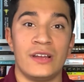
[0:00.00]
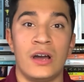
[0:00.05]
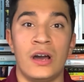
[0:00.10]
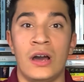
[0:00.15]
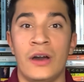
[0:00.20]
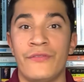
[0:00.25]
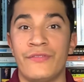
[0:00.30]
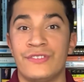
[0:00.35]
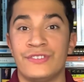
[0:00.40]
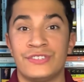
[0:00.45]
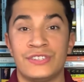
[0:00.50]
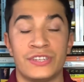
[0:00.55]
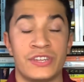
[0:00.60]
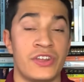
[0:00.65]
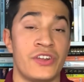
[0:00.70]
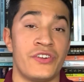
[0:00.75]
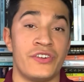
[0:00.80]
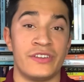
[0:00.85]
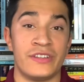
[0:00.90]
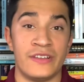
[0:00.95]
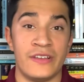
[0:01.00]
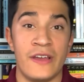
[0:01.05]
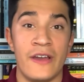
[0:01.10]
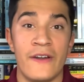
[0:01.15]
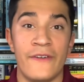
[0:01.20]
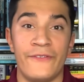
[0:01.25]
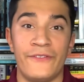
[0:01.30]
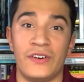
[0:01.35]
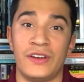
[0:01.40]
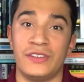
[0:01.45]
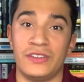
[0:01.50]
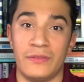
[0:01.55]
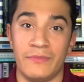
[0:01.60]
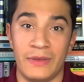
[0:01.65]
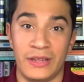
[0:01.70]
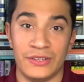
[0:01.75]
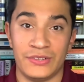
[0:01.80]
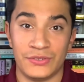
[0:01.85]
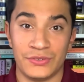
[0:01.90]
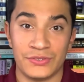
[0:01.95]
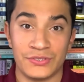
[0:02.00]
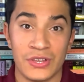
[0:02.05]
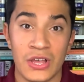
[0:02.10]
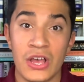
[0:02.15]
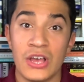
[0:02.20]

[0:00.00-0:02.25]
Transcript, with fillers: of the security fundamentals.